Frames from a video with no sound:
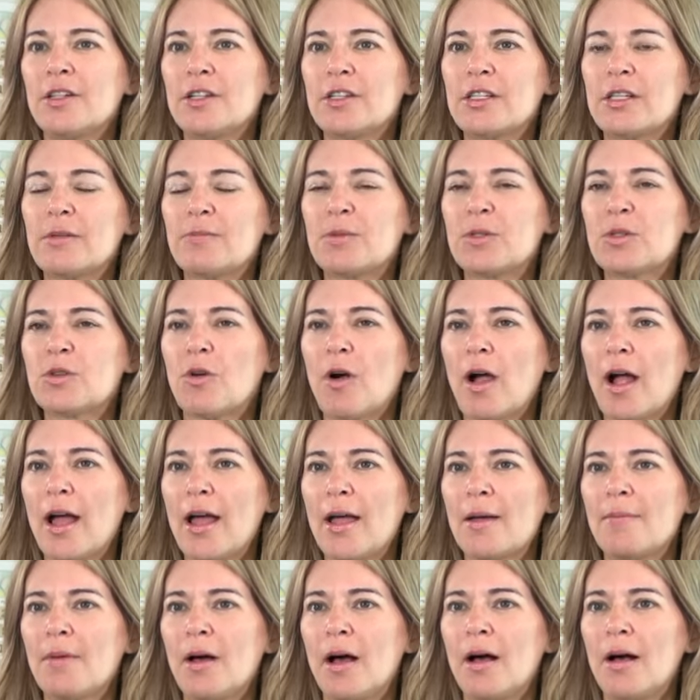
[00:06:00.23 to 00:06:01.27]
to
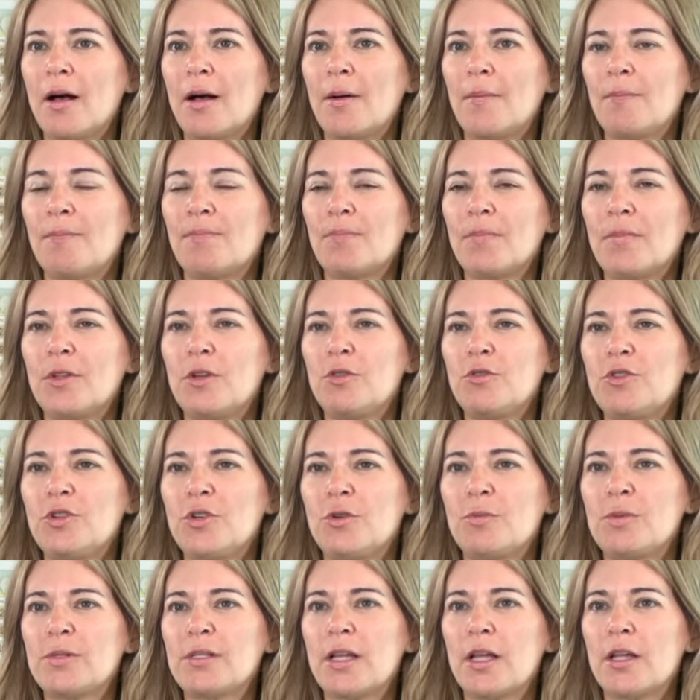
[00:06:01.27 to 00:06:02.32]
subscribe. Um,
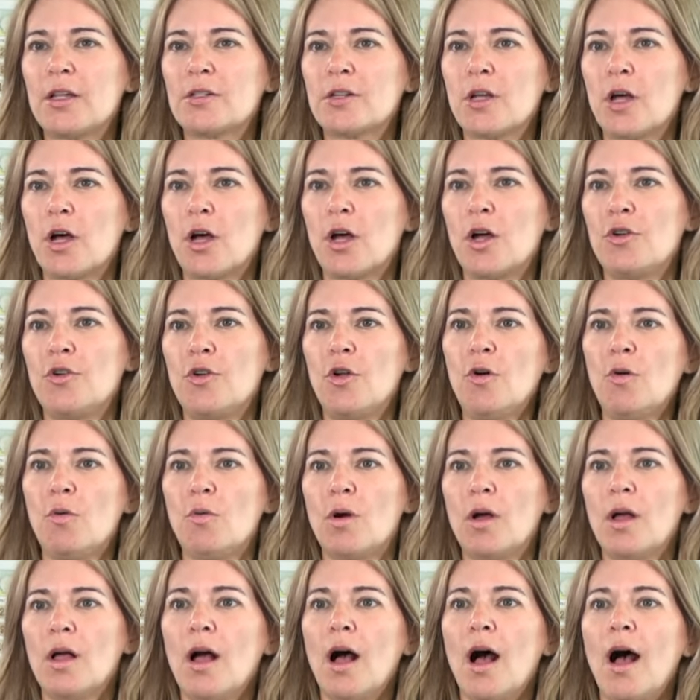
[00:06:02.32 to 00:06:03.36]
YouTube says uh, no.
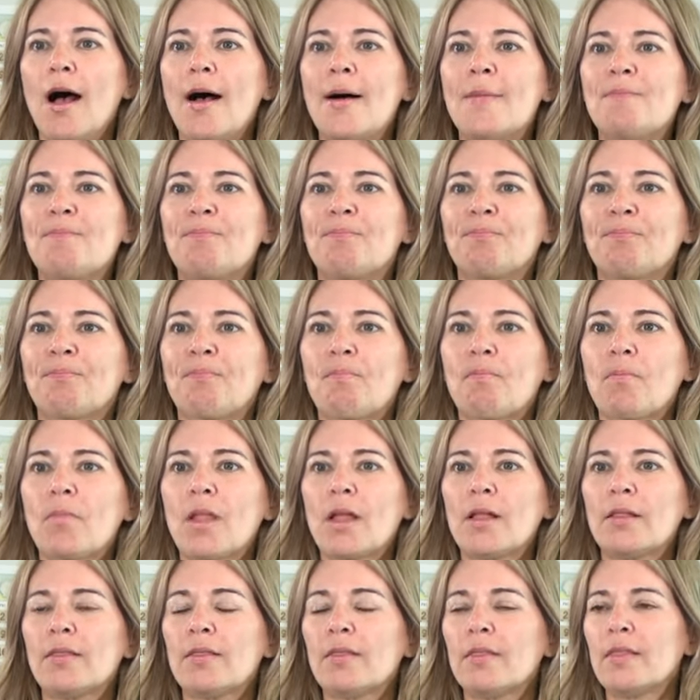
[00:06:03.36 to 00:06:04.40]
Um,
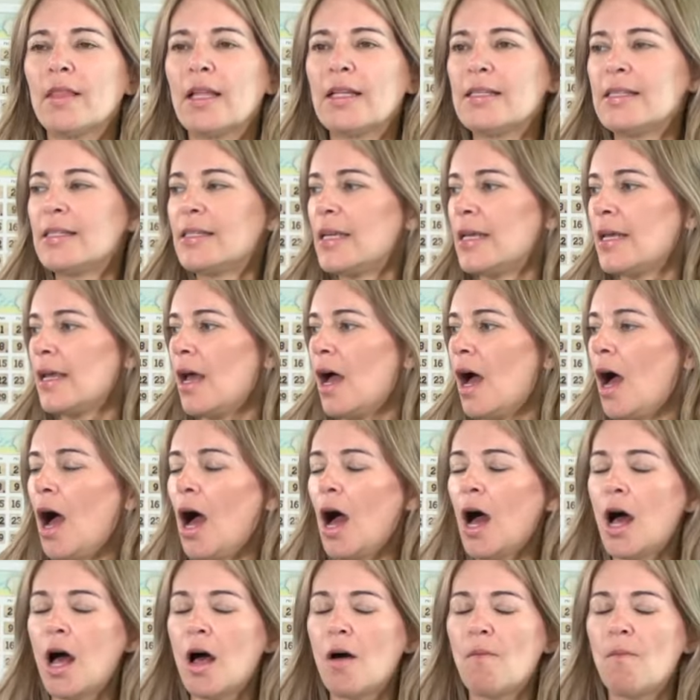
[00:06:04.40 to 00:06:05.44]
Rude. Let's see.
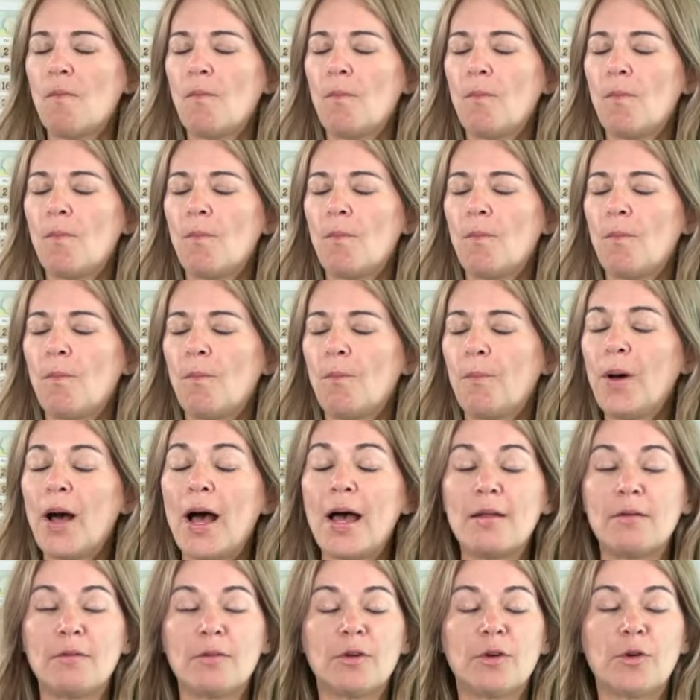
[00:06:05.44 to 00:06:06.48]
Uh,
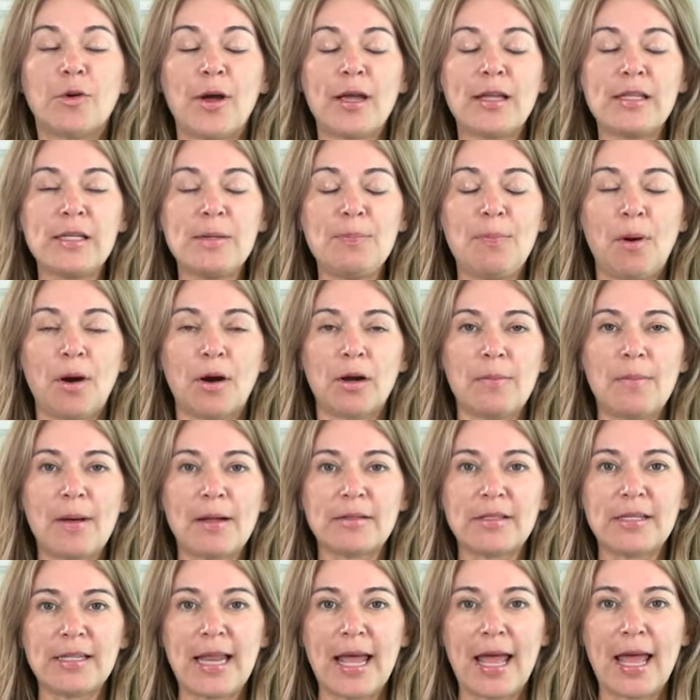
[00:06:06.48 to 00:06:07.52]
but crazy part
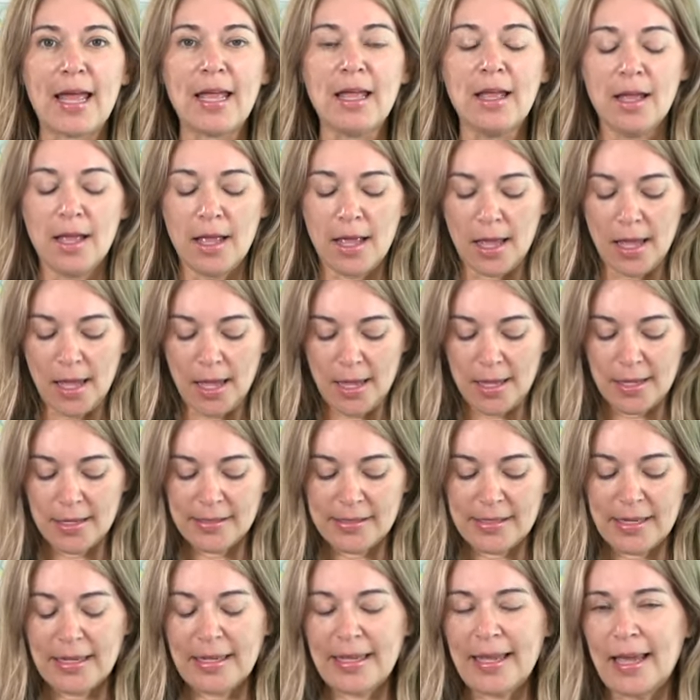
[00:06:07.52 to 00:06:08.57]
about today
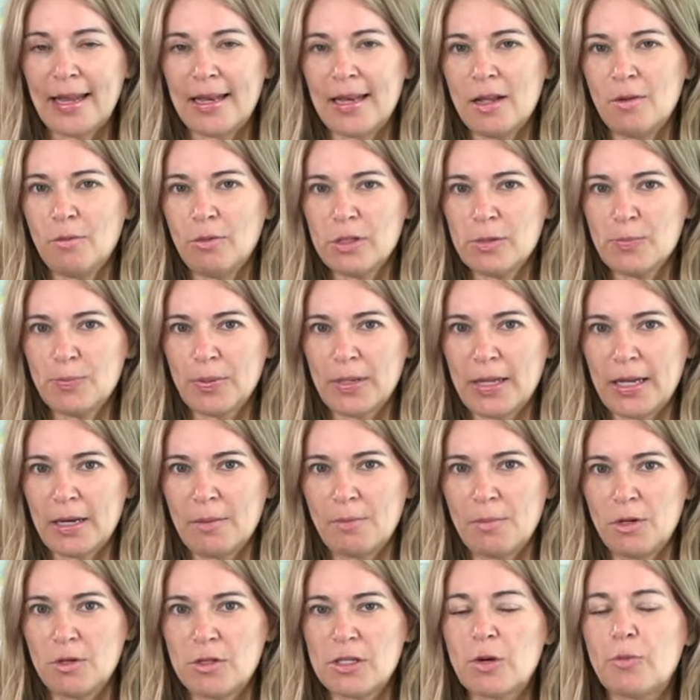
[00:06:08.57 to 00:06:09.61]
is Kenny was
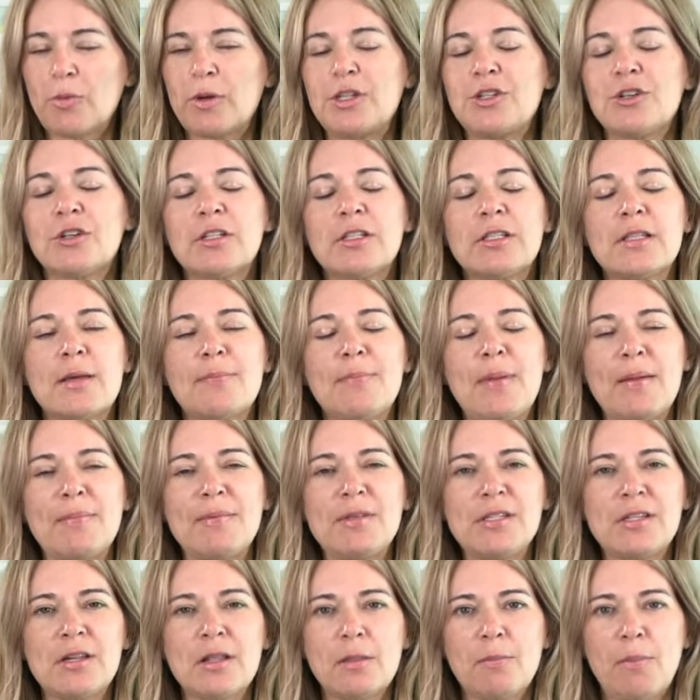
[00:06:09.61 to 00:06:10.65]
playing music. We took the
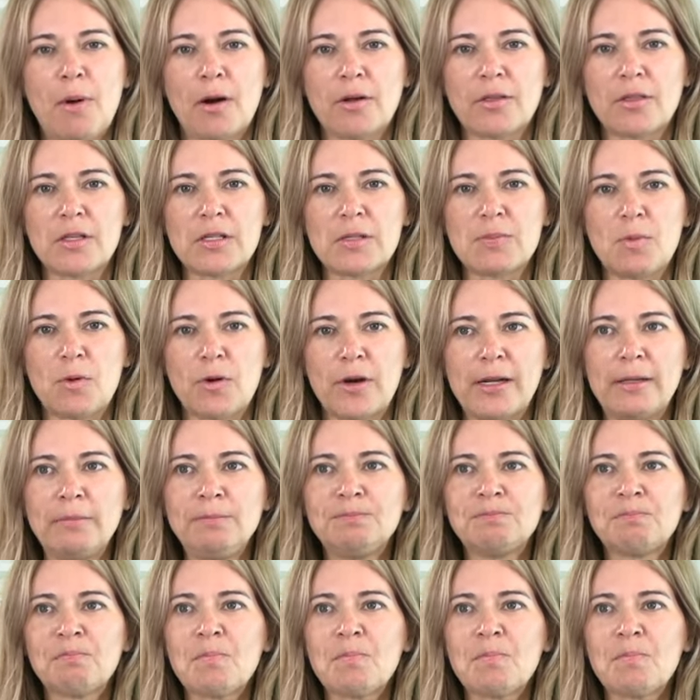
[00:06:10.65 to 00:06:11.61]
babies to the park this morning